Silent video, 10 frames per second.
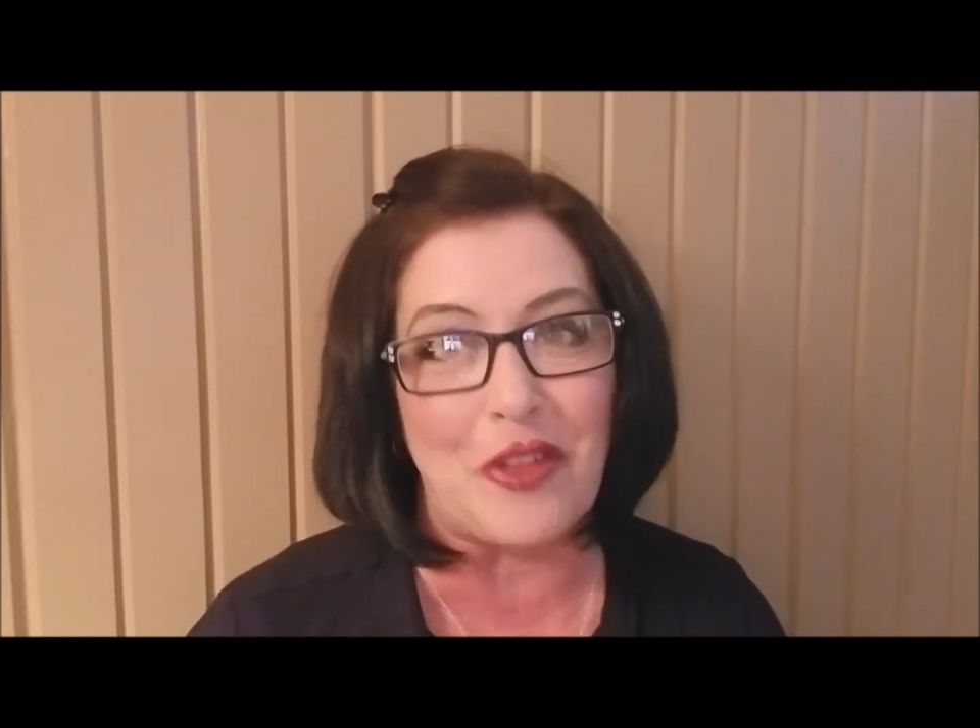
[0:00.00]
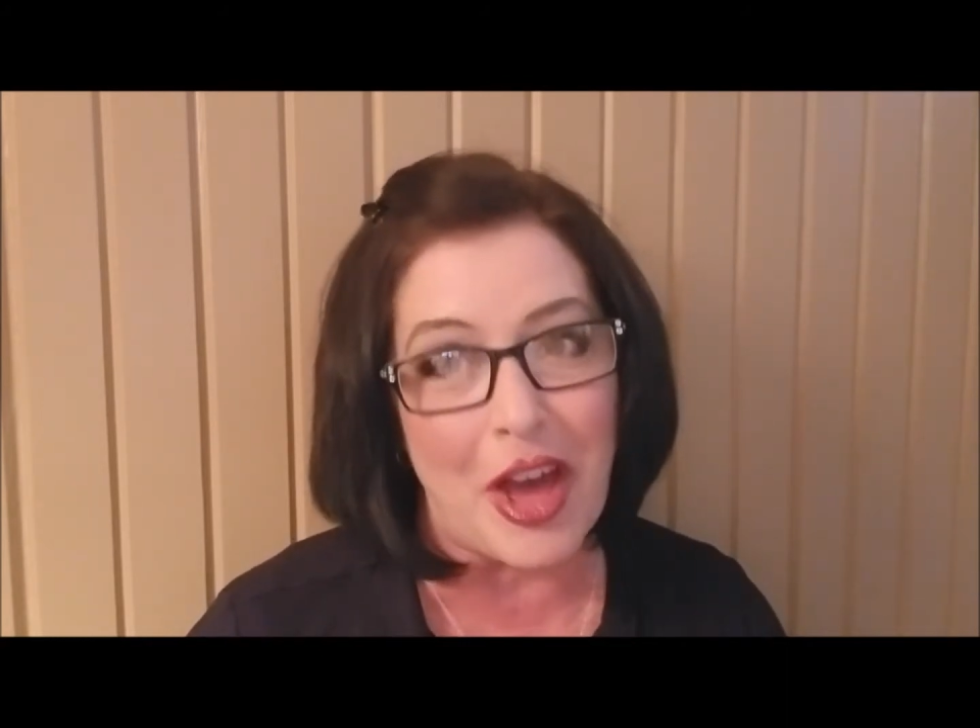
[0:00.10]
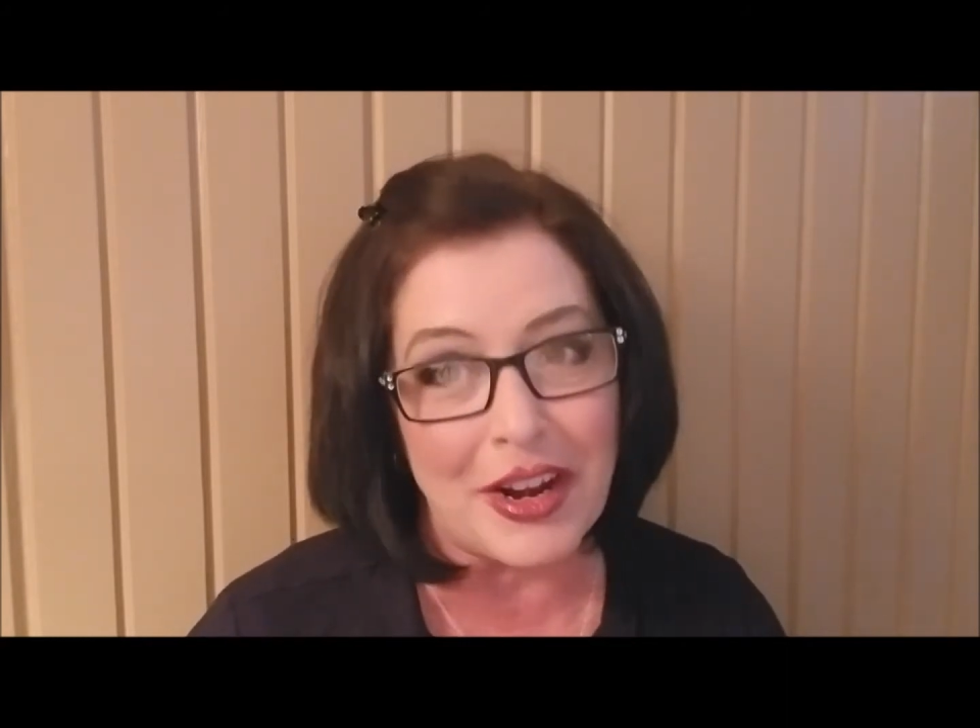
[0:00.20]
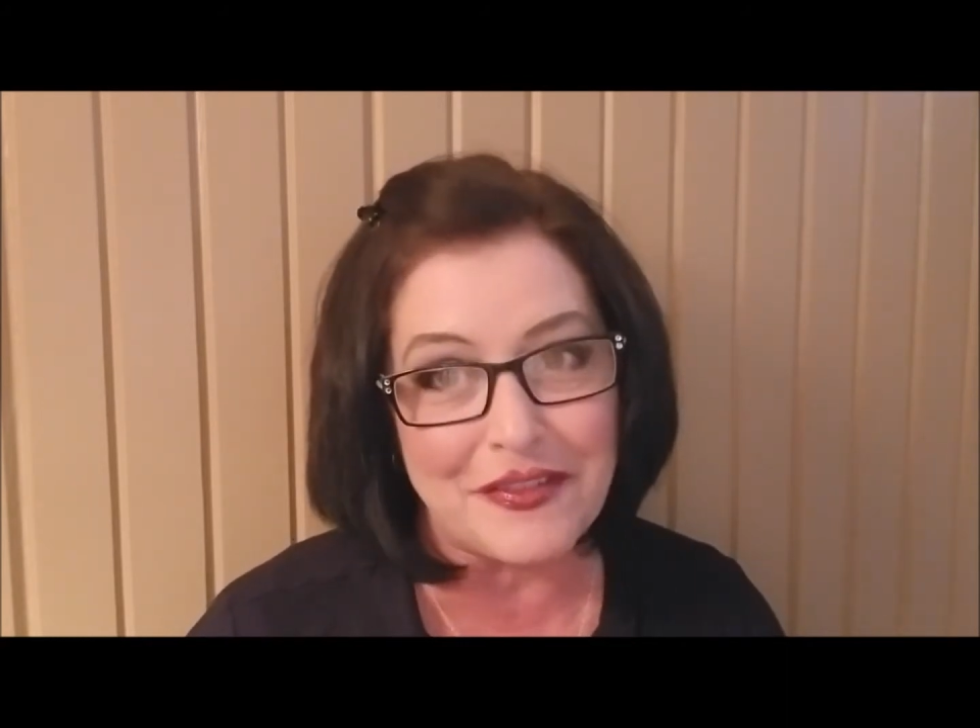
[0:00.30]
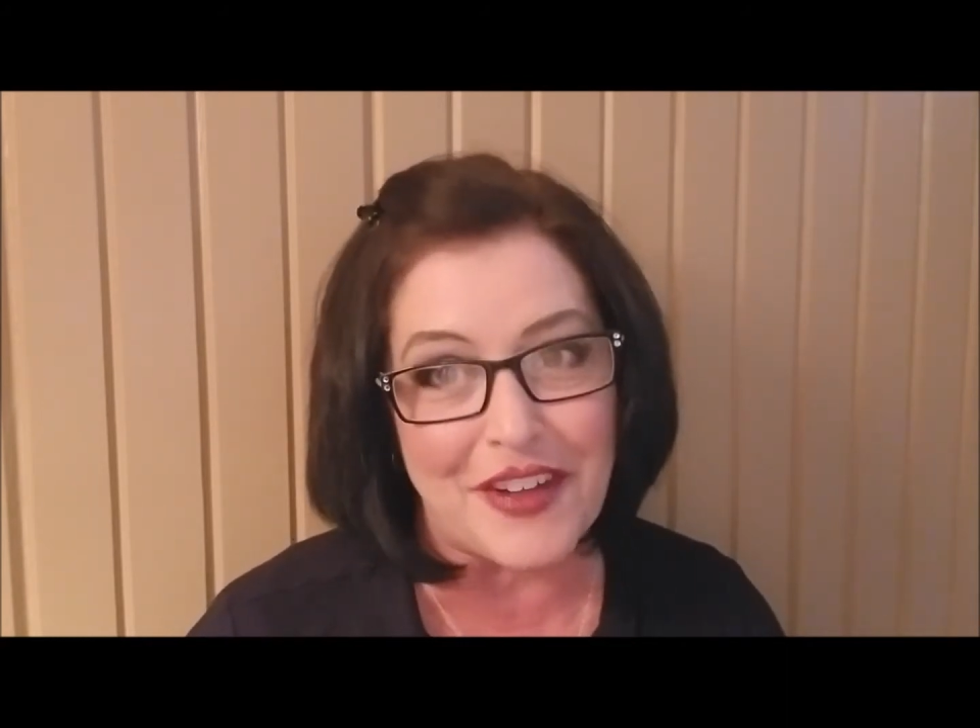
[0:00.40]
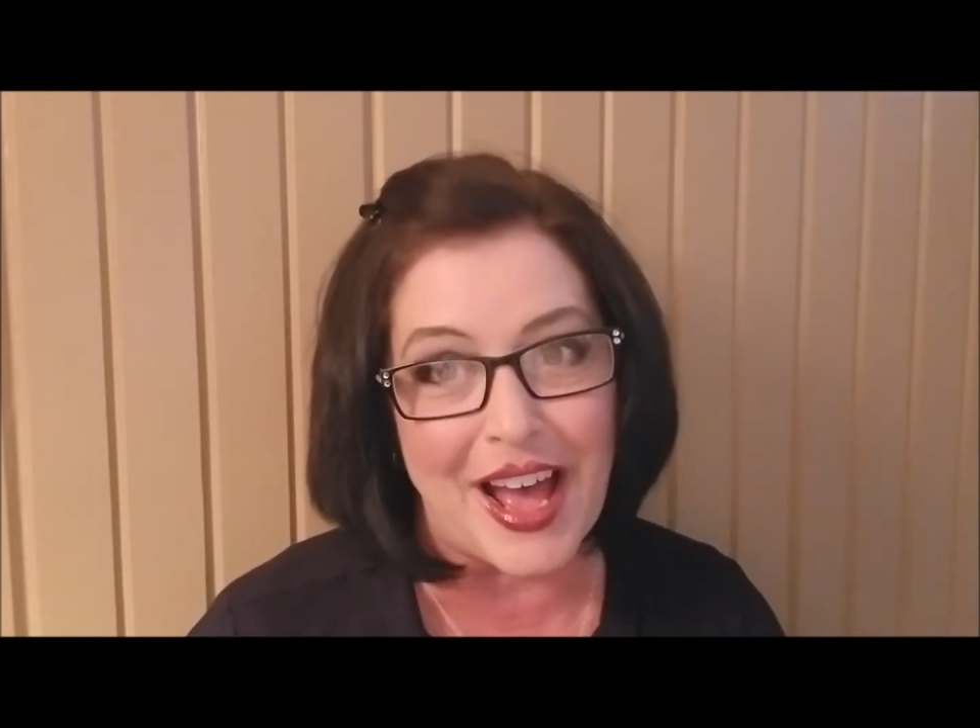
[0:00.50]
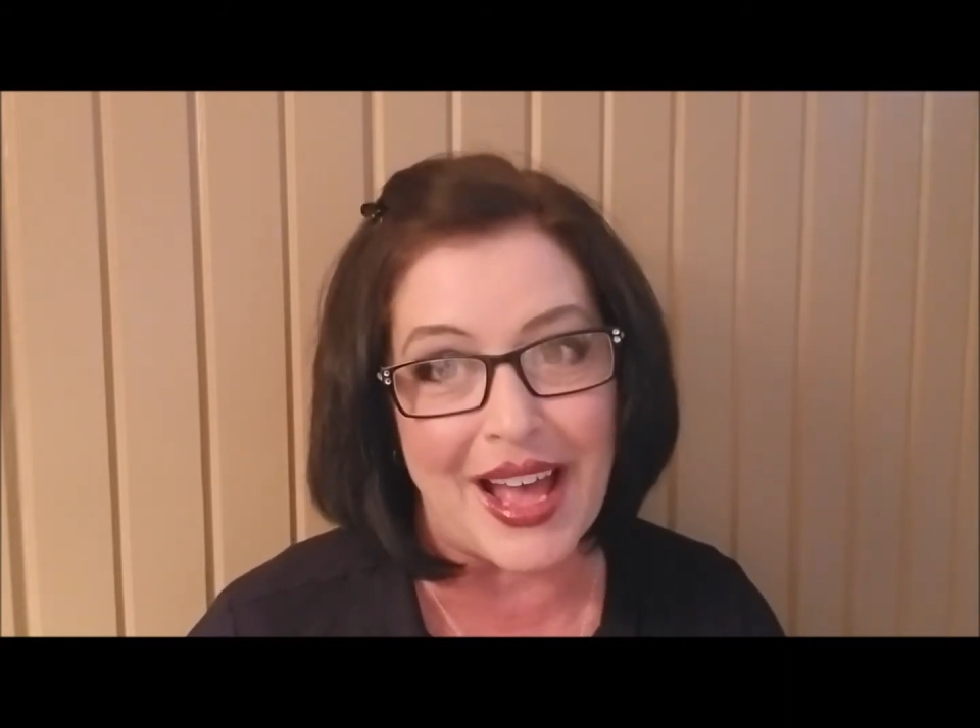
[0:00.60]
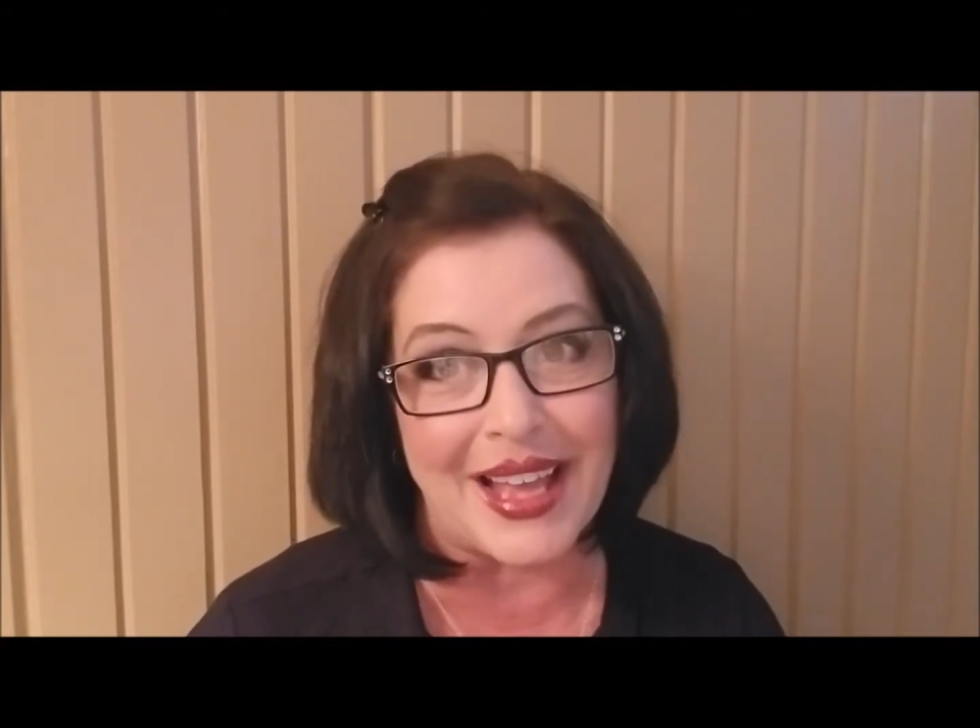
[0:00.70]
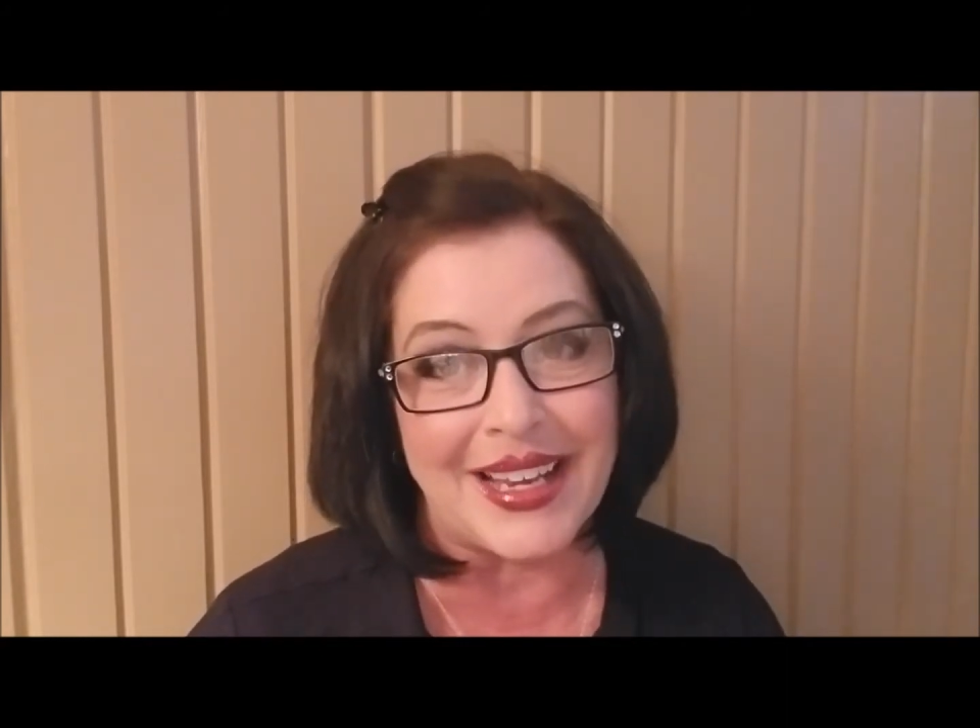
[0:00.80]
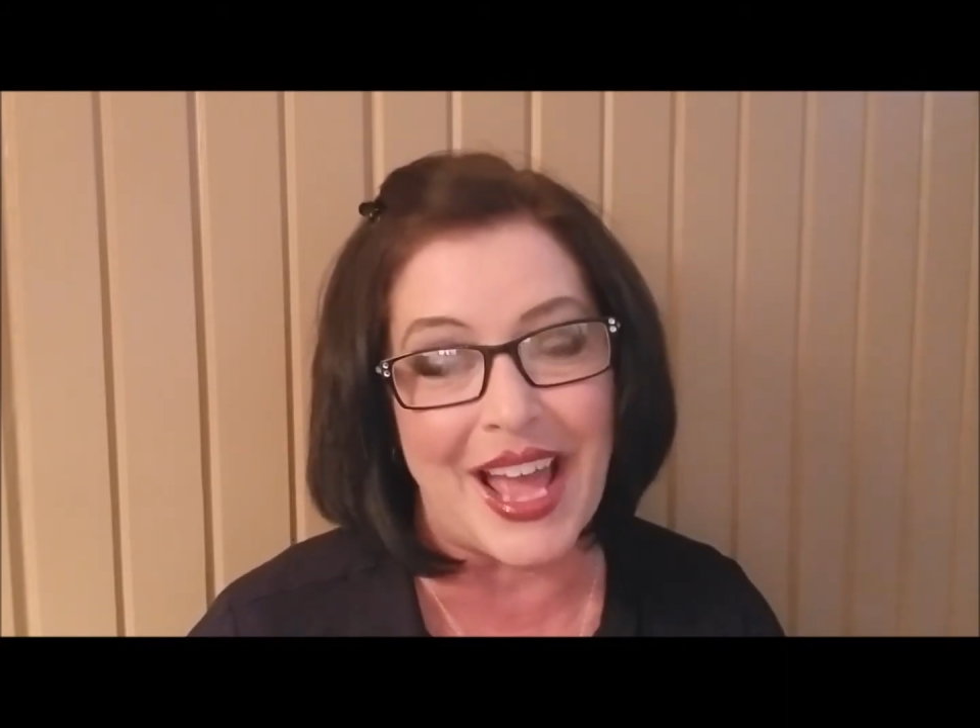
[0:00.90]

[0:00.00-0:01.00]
lot of fun.